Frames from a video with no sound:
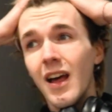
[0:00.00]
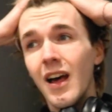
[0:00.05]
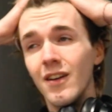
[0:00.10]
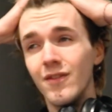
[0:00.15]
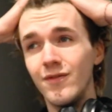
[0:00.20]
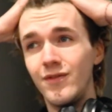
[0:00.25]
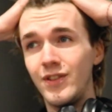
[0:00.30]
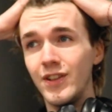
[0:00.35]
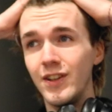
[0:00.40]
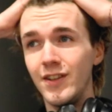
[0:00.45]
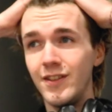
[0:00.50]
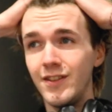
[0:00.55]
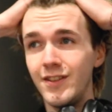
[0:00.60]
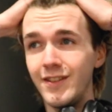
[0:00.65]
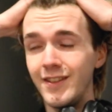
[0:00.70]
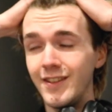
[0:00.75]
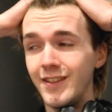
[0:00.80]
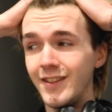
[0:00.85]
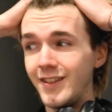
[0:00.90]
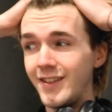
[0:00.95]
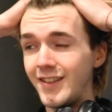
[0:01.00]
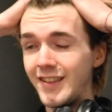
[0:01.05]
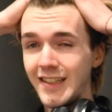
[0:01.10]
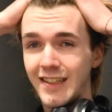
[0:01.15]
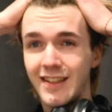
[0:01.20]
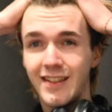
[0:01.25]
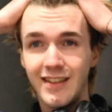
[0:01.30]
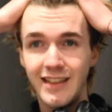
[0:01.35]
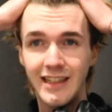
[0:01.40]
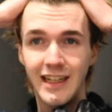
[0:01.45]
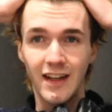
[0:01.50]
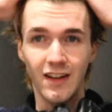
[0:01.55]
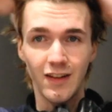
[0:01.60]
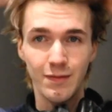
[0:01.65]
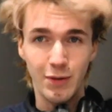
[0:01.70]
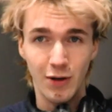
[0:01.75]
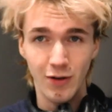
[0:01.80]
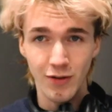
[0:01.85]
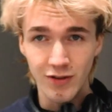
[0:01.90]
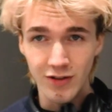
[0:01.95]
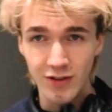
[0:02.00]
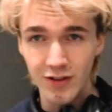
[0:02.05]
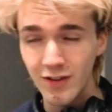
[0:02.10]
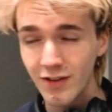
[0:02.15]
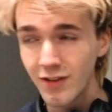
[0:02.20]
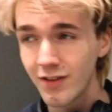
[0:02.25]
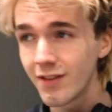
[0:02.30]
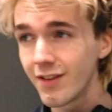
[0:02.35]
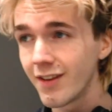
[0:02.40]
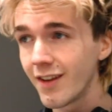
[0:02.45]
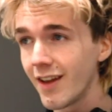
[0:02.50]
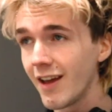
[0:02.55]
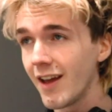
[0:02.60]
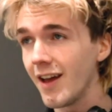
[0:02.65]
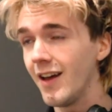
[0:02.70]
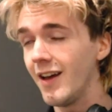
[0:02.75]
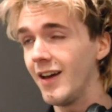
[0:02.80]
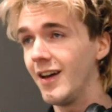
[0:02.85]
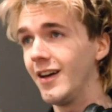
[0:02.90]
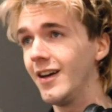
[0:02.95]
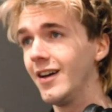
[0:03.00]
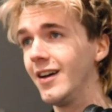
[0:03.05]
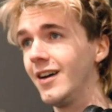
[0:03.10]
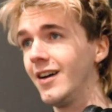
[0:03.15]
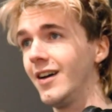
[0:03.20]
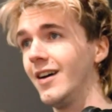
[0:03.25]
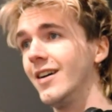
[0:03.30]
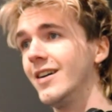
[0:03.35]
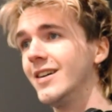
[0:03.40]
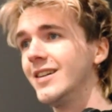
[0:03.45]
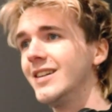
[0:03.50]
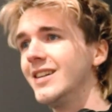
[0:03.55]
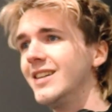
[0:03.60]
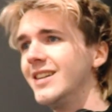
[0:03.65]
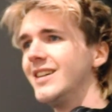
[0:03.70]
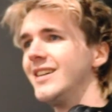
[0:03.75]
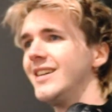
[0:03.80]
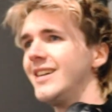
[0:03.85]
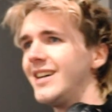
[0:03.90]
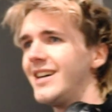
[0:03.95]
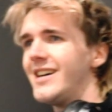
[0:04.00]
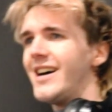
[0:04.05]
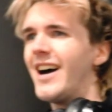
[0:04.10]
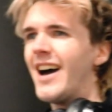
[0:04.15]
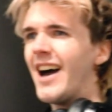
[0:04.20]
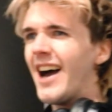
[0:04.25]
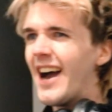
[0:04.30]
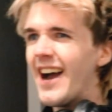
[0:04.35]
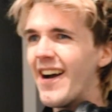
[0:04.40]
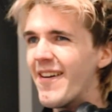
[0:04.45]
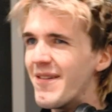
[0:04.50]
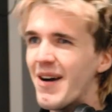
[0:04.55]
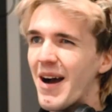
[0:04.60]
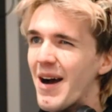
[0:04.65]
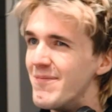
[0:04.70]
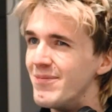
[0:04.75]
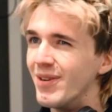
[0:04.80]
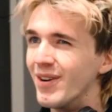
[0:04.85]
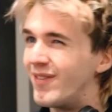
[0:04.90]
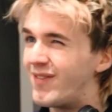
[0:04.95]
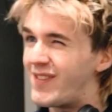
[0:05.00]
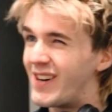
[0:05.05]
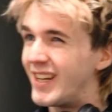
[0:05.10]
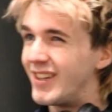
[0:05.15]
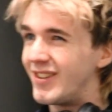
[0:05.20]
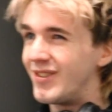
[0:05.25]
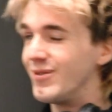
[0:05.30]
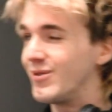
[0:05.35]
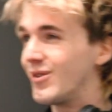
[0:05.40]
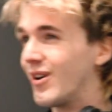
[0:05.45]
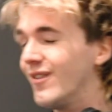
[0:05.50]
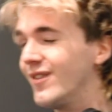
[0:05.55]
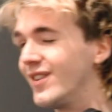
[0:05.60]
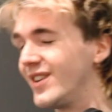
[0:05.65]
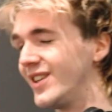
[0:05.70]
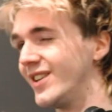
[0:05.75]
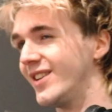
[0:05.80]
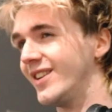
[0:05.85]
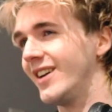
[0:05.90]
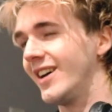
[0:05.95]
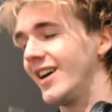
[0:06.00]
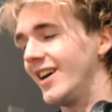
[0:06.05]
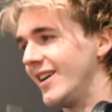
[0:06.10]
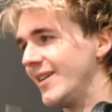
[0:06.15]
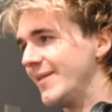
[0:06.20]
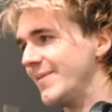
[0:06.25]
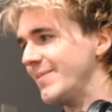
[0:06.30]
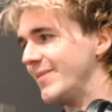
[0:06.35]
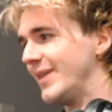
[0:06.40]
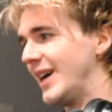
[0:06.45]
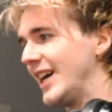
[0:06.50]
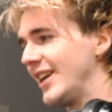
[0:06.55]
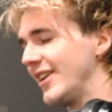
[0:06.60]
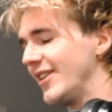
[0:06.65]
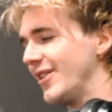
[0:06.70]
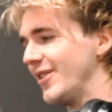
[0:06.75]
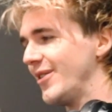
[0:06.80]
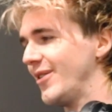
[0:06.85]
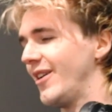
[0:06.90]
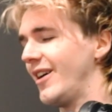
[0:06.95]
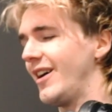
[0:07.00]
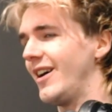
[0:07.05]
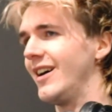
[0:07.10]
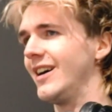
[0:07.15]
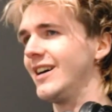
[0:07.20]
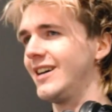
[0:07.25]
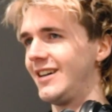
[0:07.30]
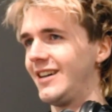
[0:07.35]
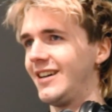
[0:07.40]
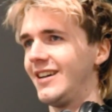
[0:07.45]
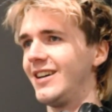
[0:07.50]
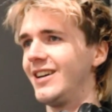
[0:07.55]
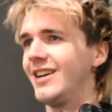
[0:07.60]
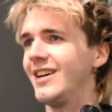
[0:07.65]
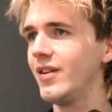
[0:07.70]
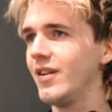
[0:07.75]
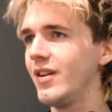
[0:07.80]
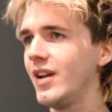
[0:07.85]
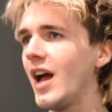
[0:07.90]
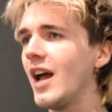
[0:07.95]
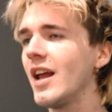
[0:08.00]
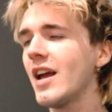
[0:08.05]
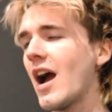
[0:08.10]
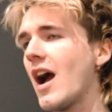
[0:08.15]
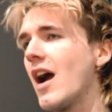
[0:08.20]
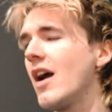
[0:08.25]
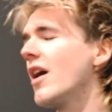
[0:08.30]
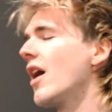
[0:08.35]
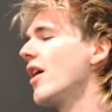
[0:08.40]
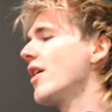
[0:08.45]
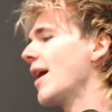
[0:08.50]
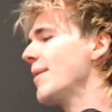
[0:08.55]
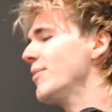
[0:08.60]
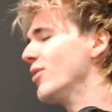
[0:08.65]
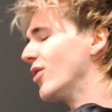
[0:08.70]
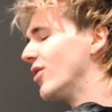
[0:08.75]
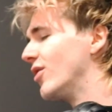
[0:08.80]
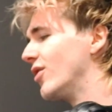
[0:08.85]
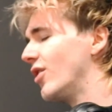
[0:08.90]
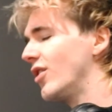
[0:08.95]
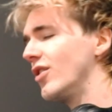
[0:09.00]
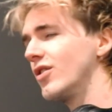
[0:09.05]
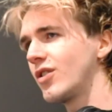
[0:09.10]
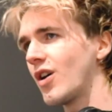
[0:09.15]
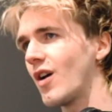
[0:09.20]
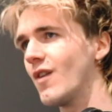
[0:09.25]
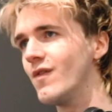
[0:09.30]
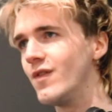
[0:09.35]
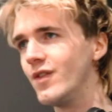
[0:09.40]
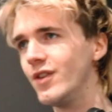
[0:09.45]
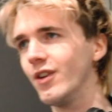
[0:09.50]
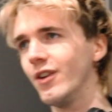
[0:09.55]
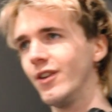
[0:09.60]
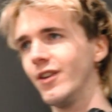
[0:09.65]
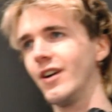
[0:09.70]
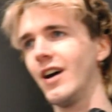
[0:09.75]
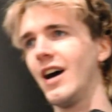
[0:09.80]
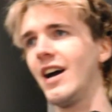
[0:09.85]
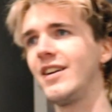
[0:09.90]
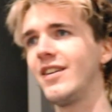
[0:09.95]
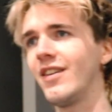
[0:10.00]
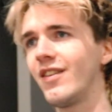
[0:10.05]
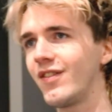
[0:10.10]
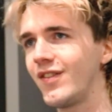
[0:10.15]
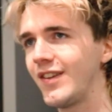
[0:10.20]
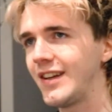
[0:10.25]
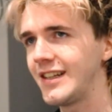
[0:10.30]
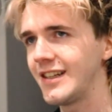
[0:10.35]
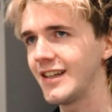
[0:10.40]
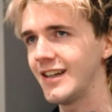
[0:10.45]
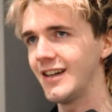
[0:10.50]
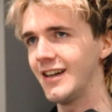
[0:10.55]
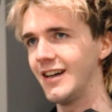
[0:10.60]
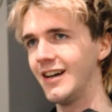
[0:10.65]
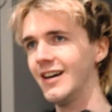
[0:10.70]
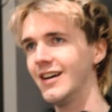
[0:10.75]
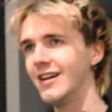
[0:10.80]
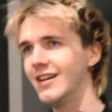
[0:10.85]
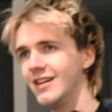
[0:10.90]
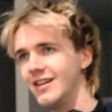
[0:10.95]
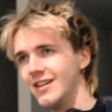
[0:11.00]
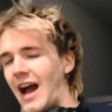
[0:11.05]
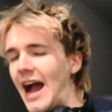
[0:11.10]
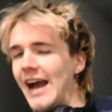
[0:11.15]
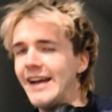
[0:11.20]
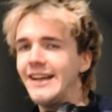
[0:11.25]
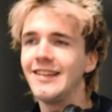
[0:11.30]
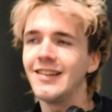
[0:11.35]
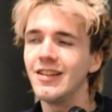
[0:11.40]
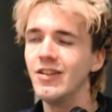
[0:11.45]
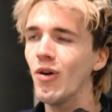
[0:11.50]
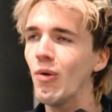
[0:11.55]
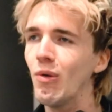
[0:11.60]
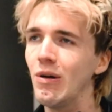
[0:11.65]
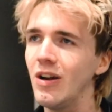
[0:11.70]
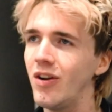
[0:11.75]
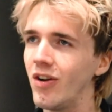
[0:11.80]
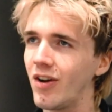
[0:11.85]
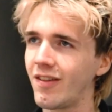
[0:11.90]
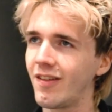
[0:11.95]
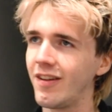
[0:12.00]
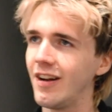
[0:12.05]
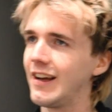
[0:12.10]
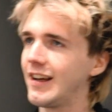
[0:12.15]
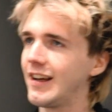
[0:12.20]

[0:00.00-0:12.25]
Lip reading: I've done 16 exposures. I'm not feeling too confident. I don't know. I'm not unconfident. I just think I need to know what it looks